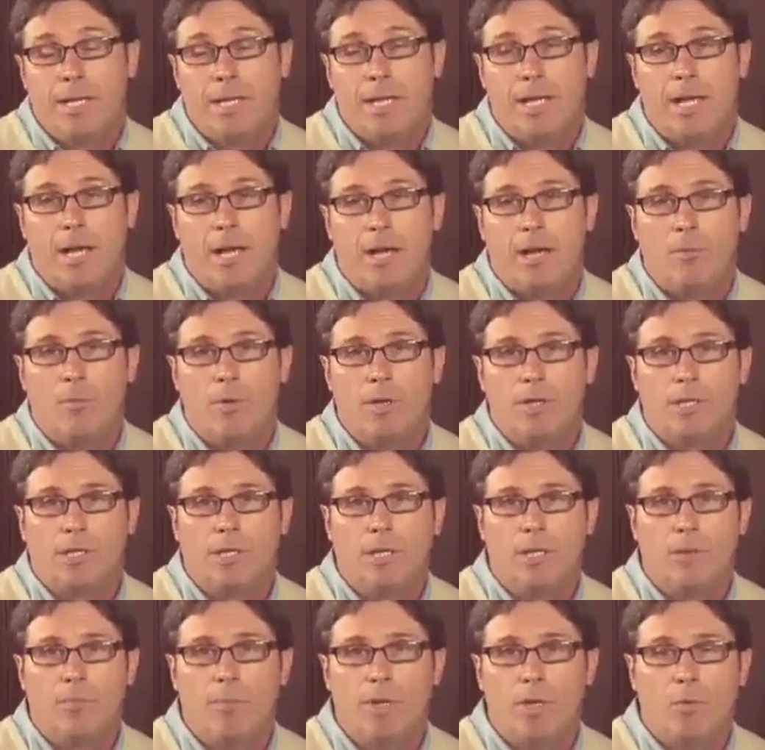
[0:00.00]
With a
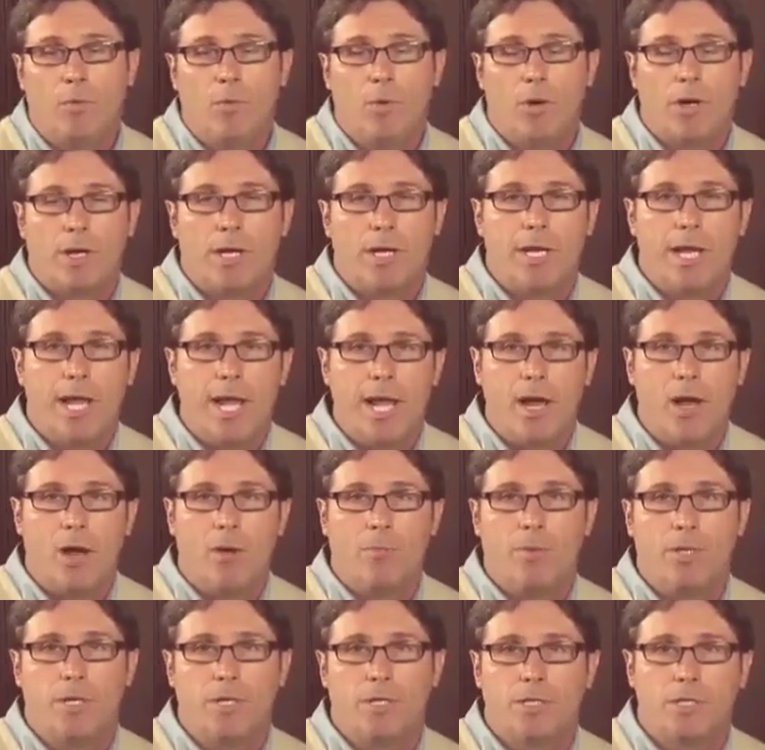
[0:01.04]
little bit of work and
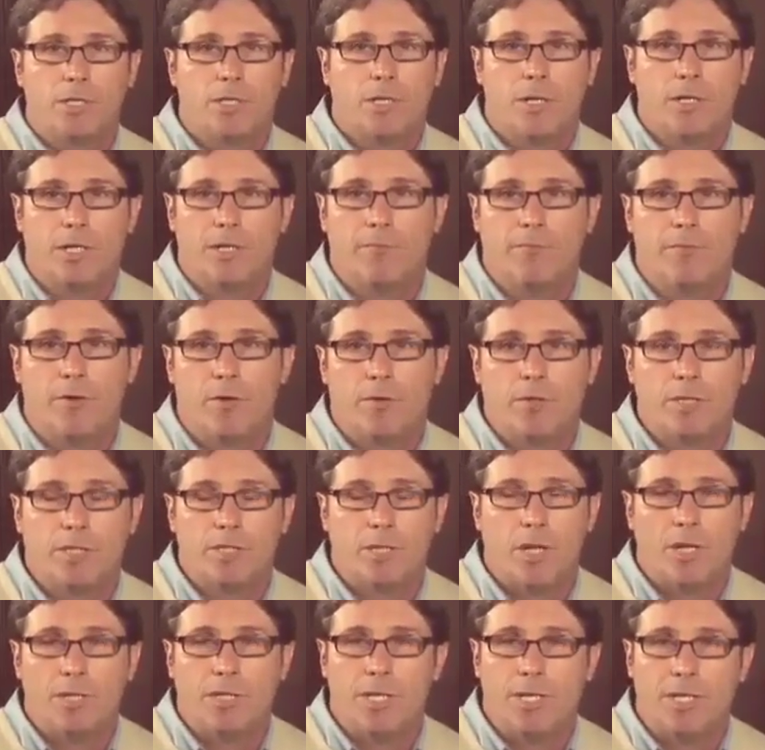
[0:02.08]
help, you can certainly
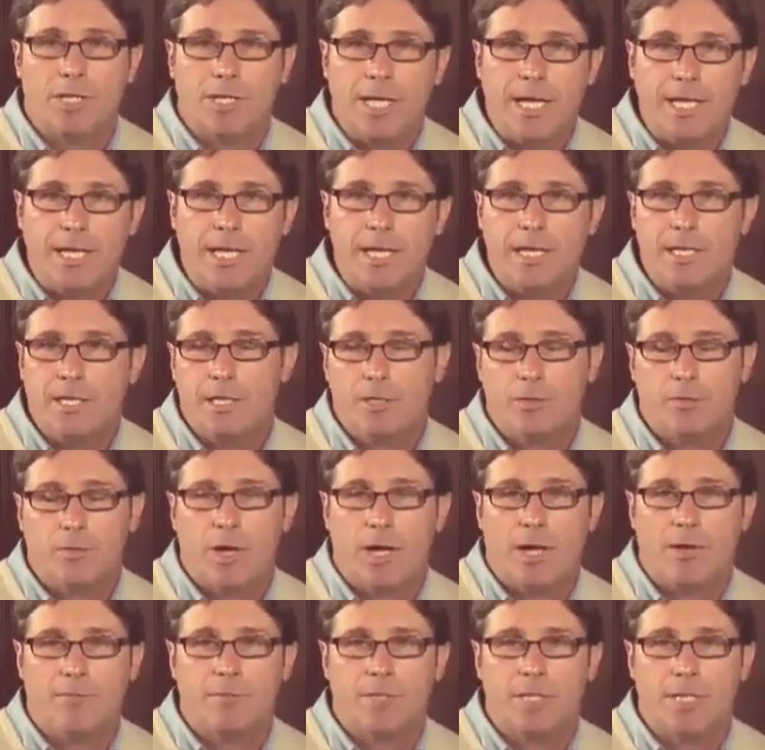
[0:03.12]
focus on the thinking that
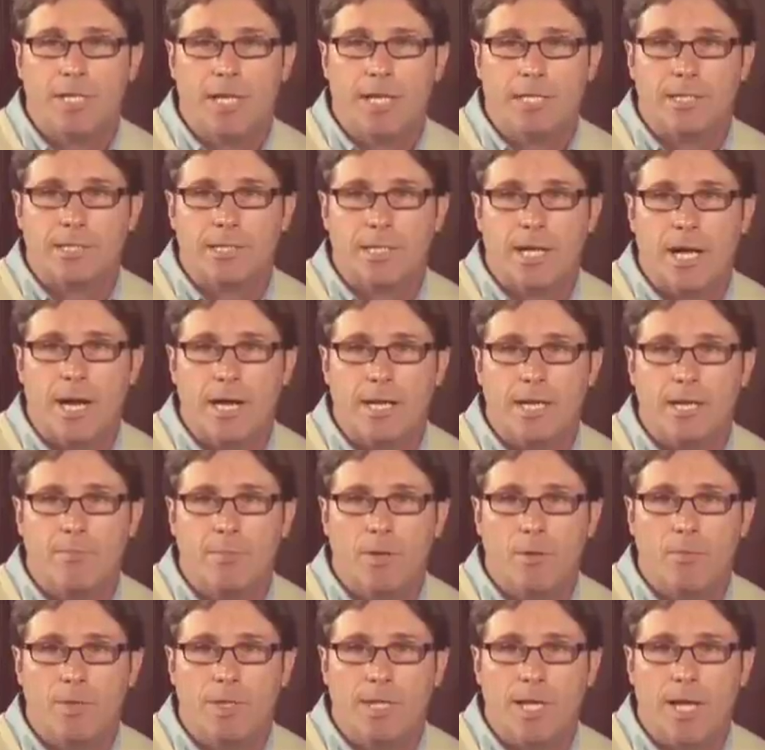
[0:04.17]
drives the anxiety,
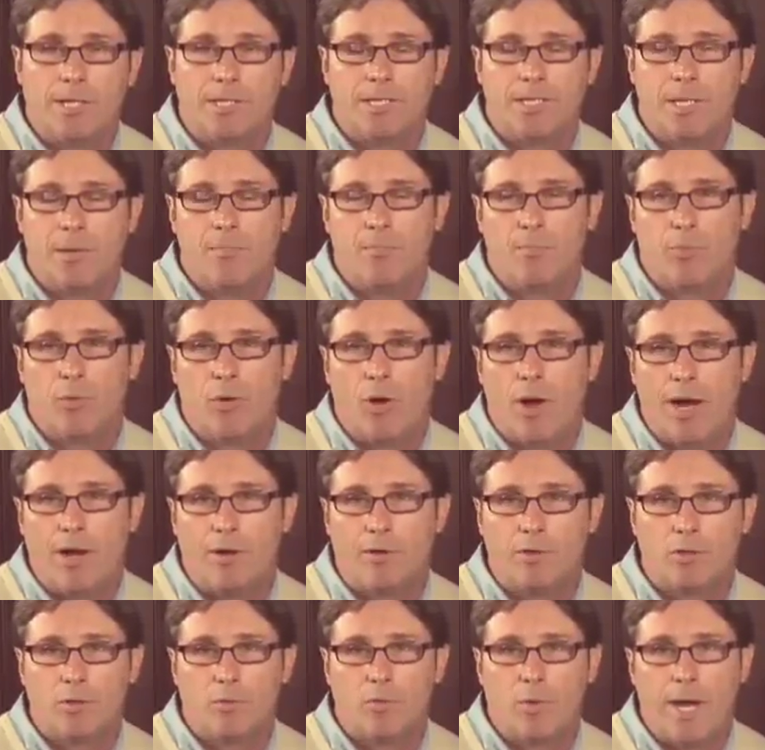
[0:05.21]
but without some
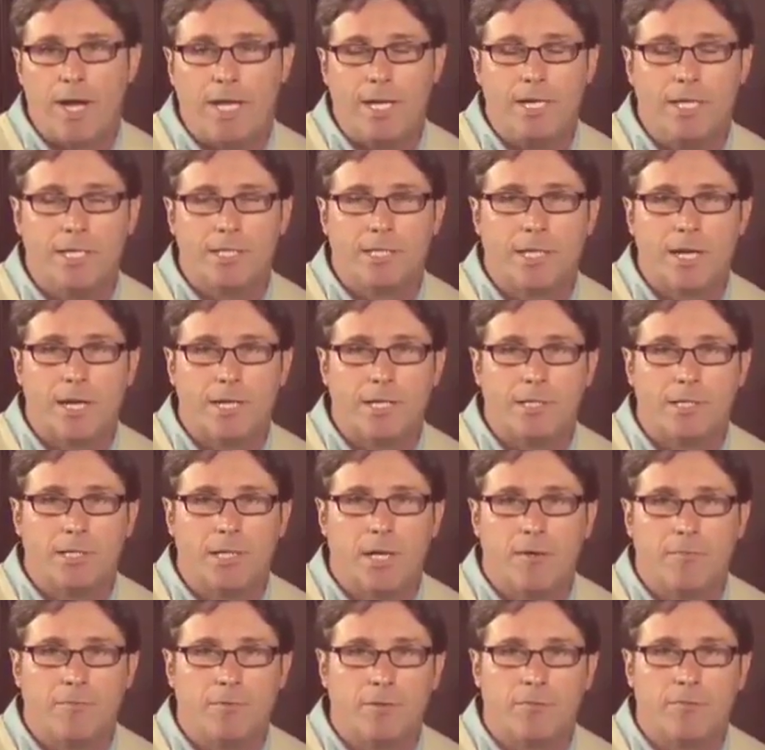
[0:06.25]
prior training, it's kind of
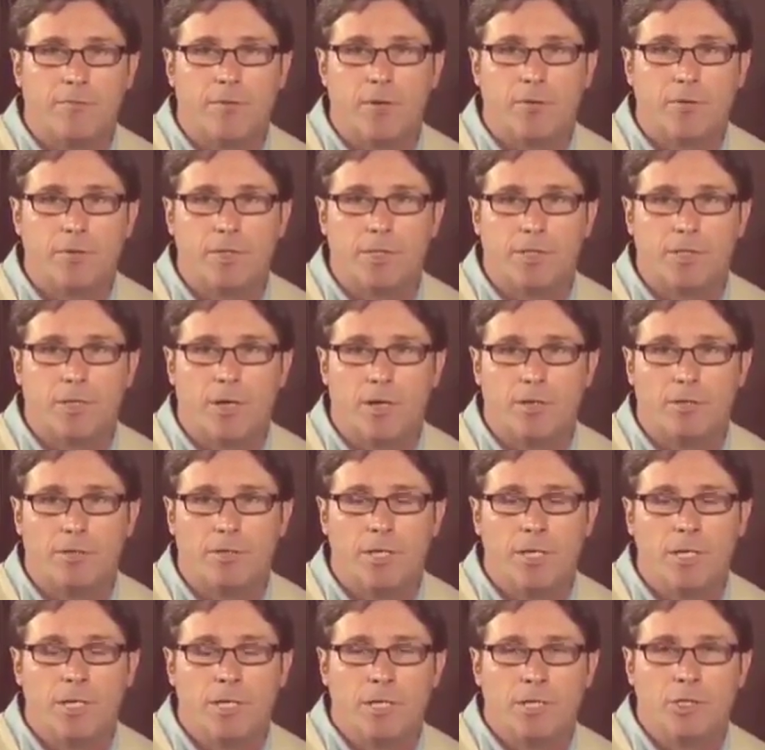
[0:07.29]
tough to focus on
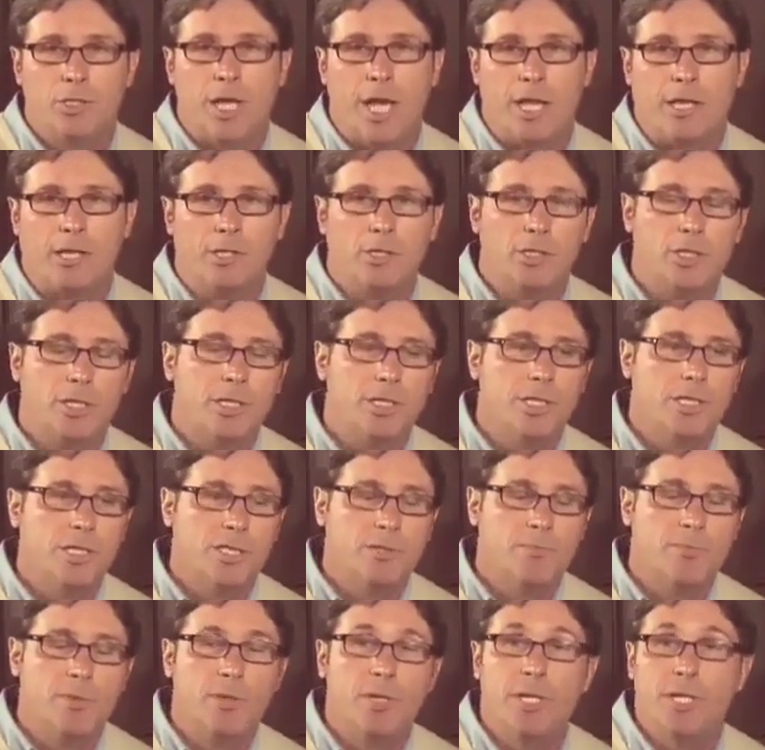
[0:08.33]
challenging and
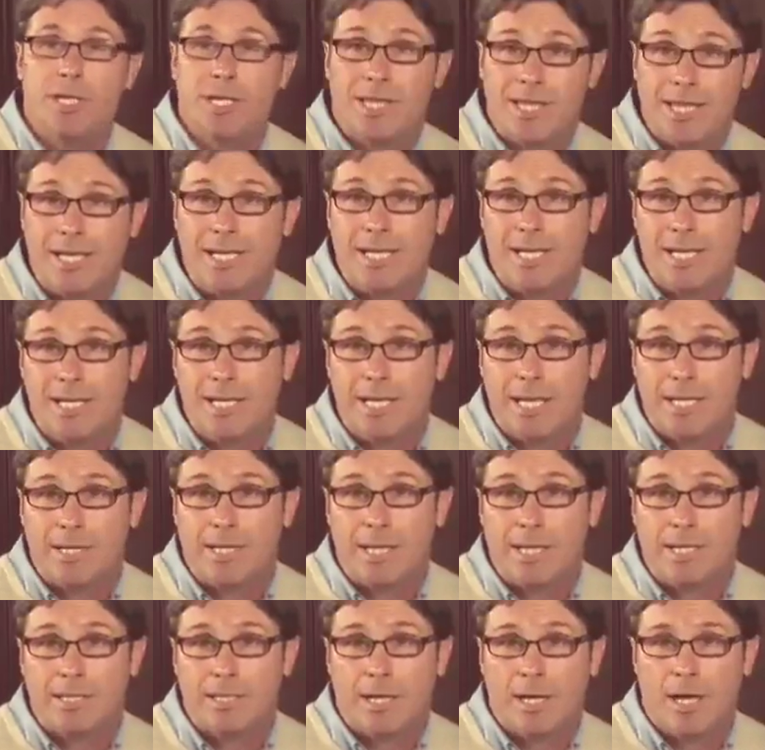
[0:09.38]
disputing the thinking at
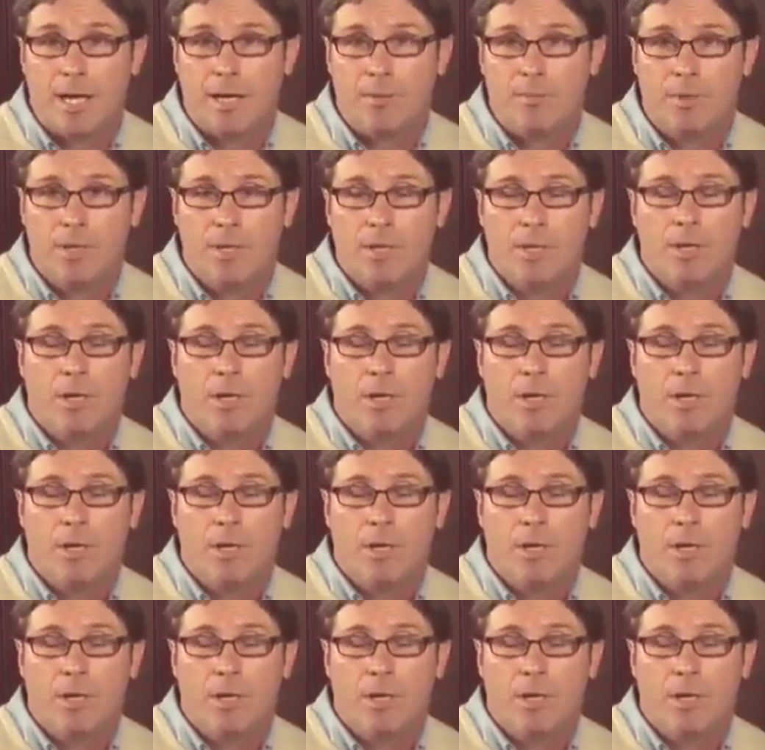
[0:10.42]
that time.